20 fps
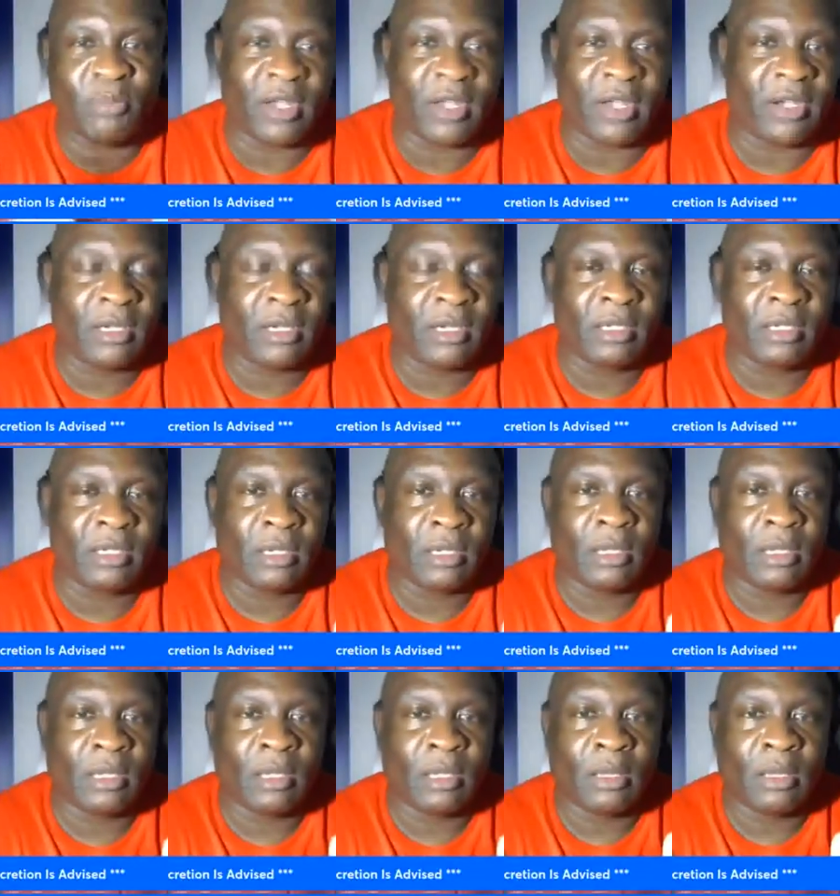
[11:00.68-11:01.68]
better
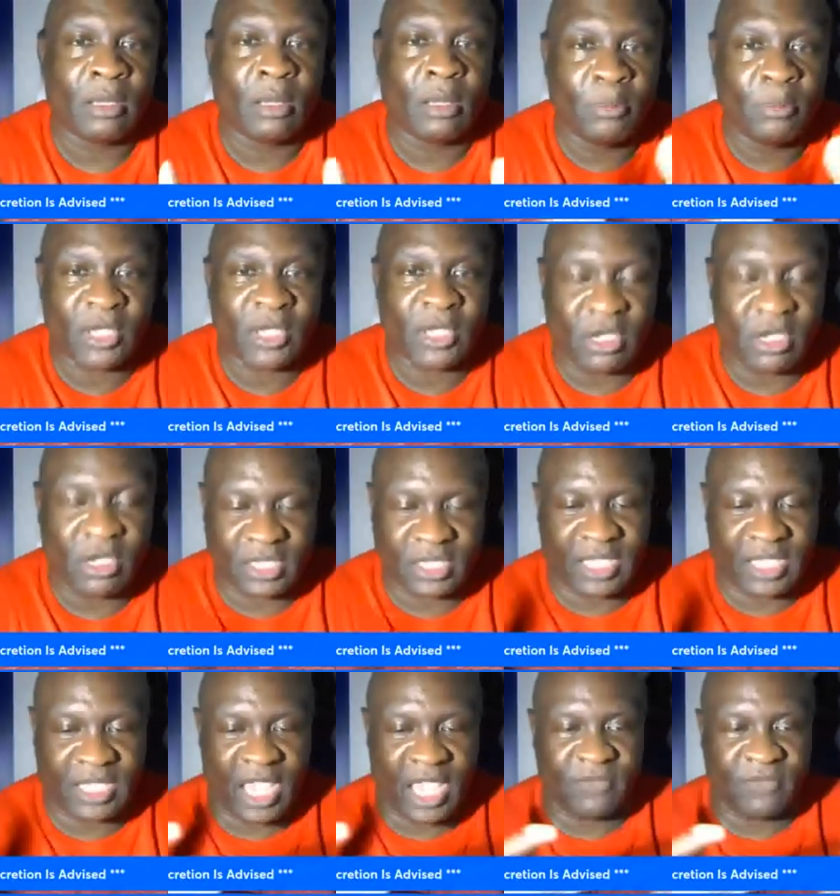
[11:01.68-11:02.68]
because
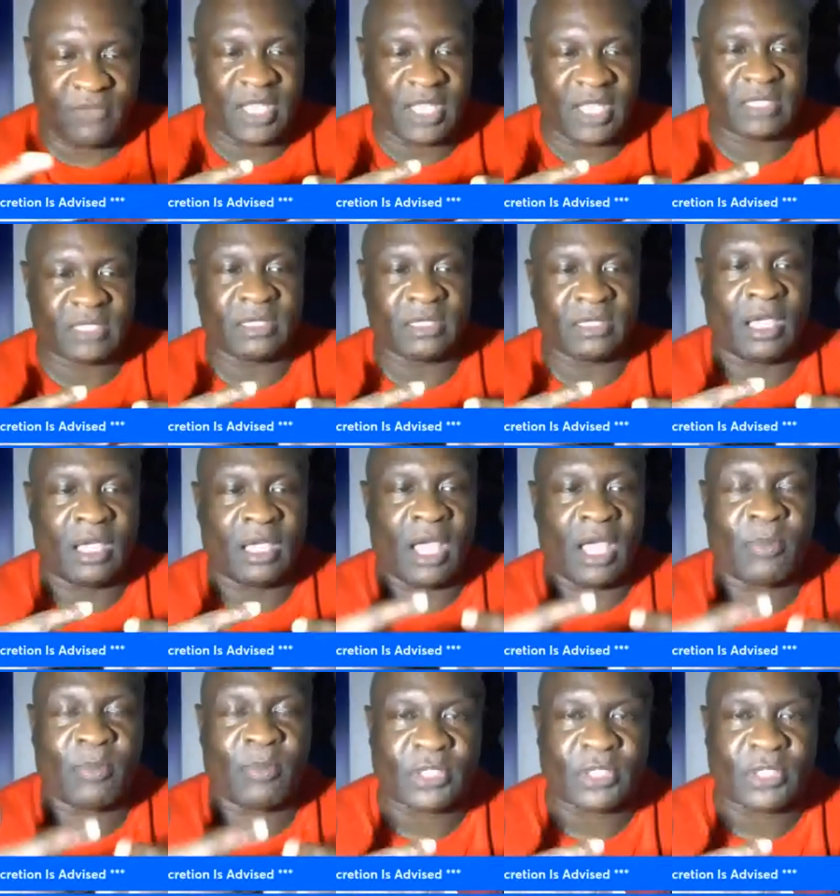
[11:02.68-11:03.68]
it gave us an
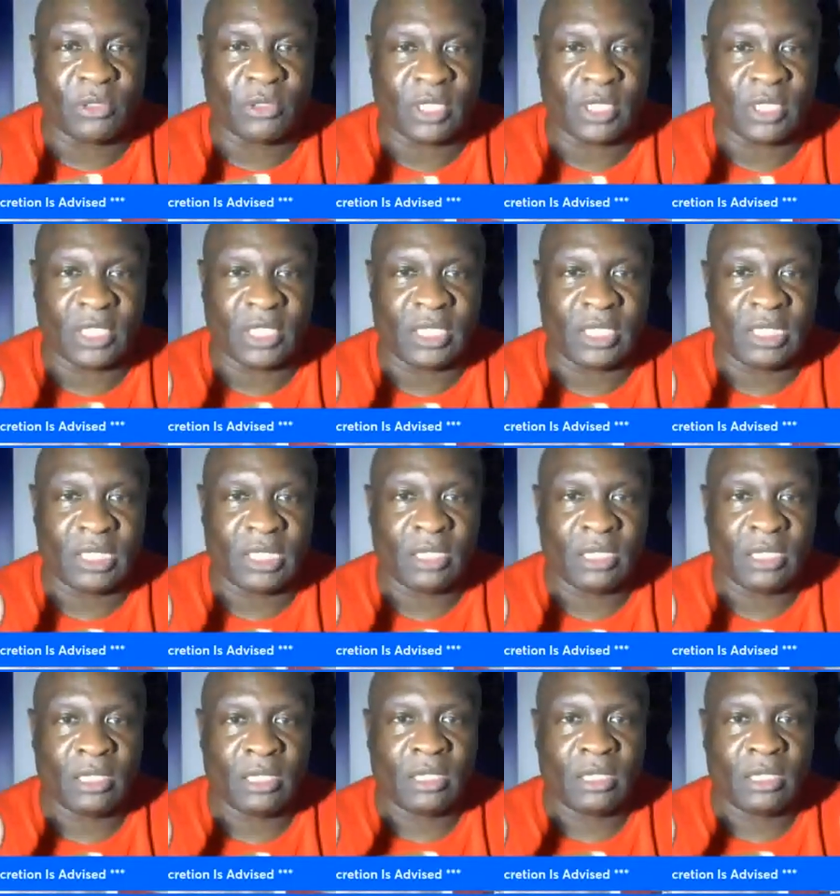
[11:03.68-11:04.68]
opportunity
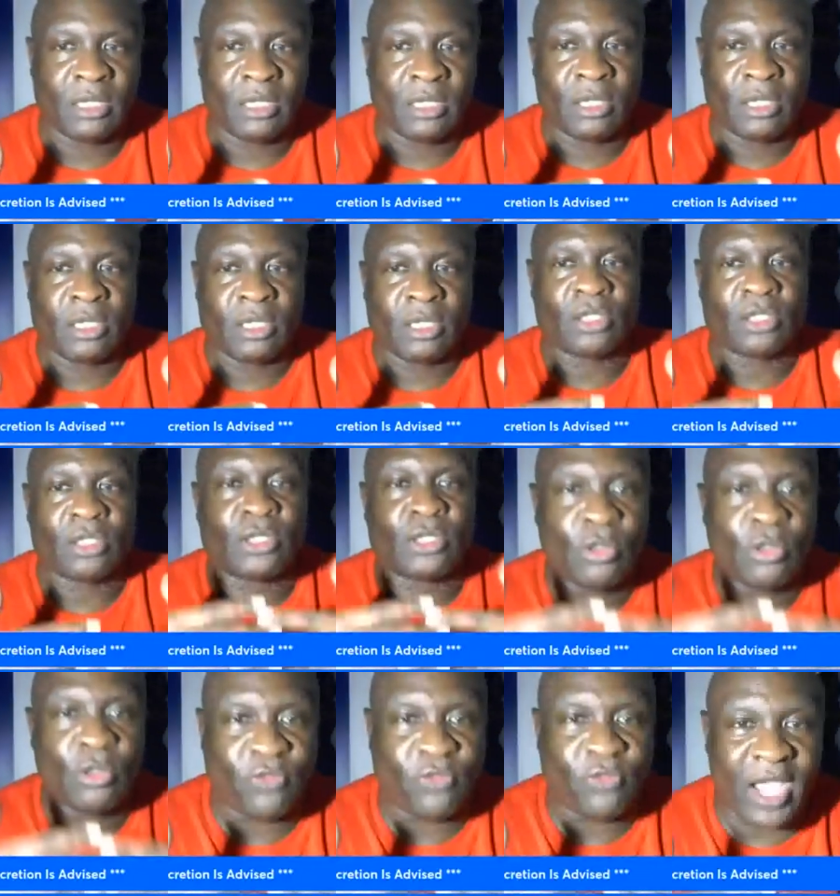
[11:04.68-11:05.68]
to
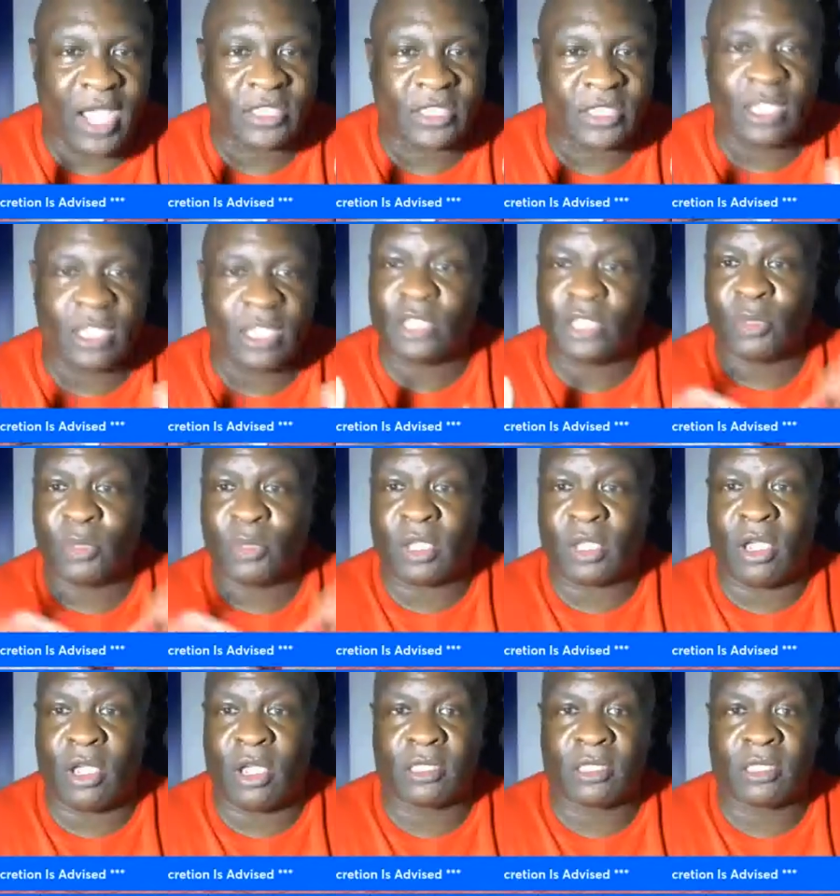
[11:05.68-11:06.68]
do for ourselves
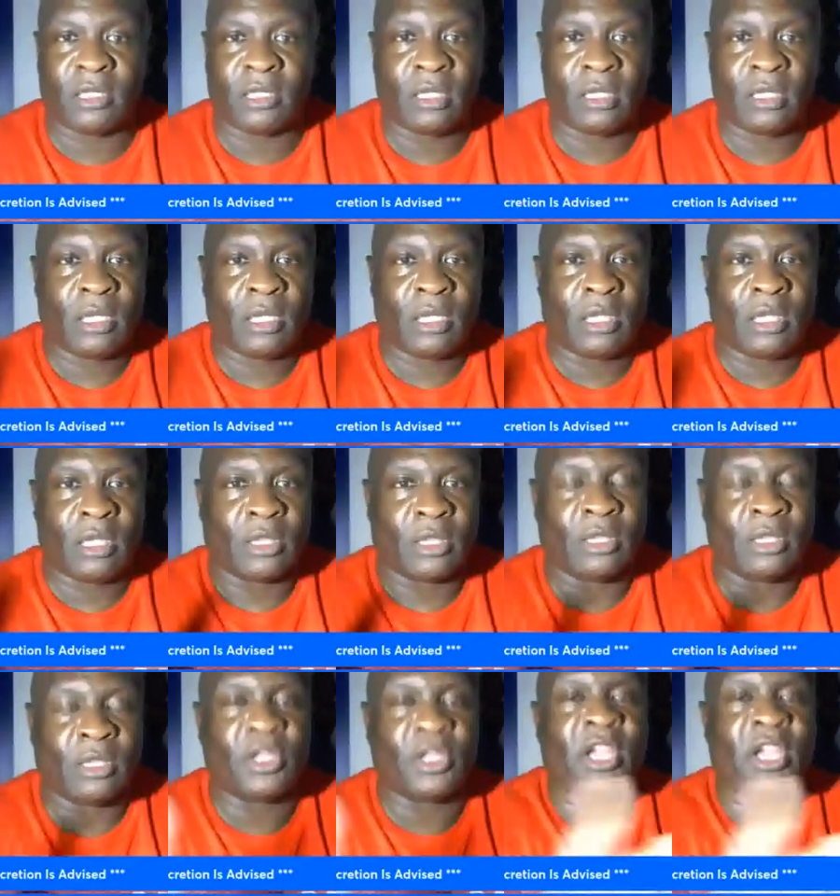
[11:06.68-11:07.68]
because
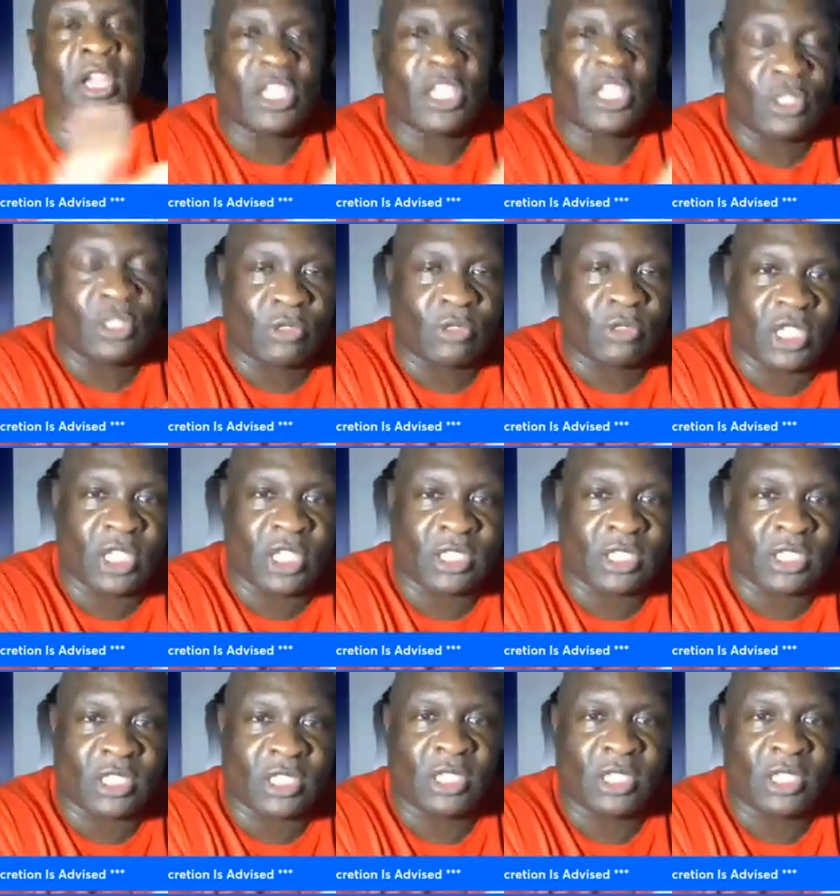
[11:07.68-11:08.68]
there is no
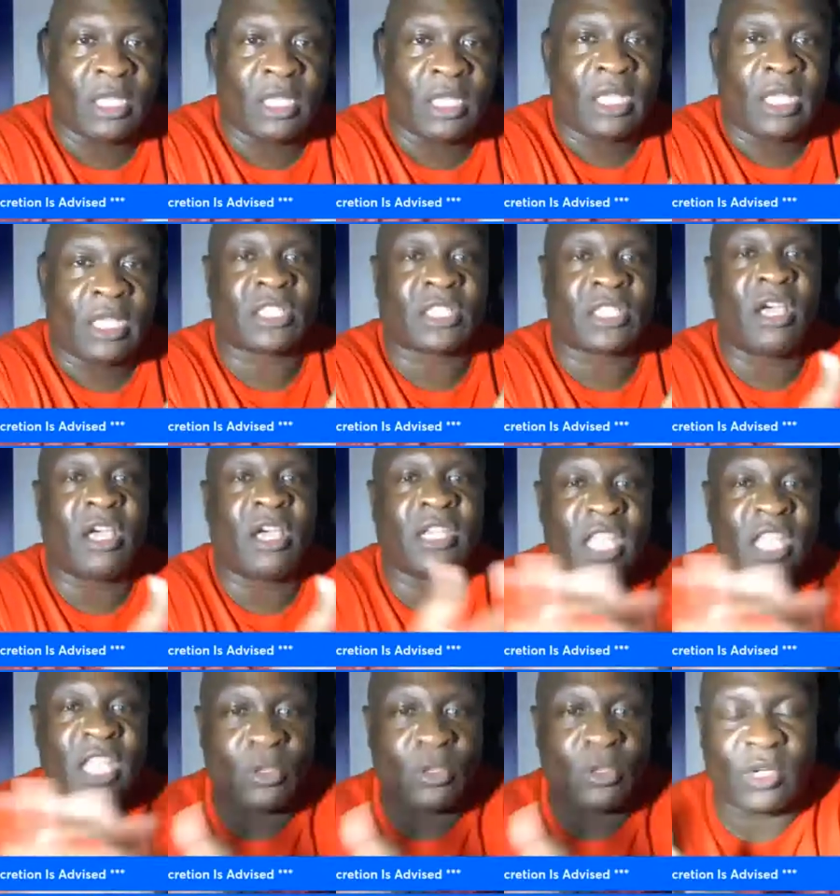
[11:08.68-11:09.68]
justice. It's
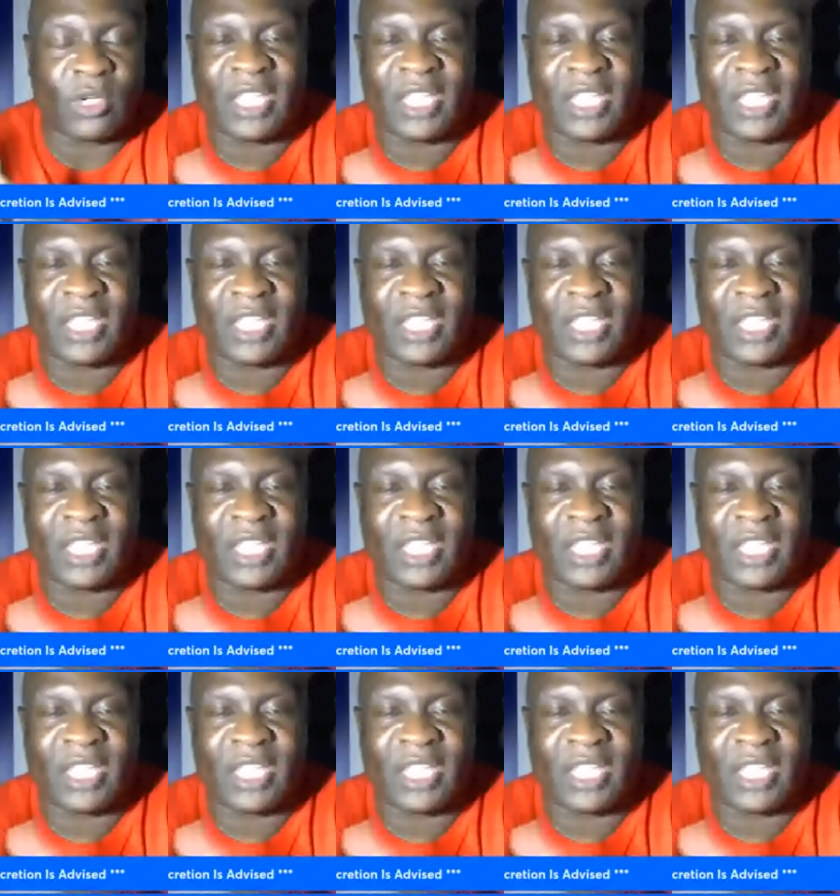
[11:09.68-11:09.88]
unequal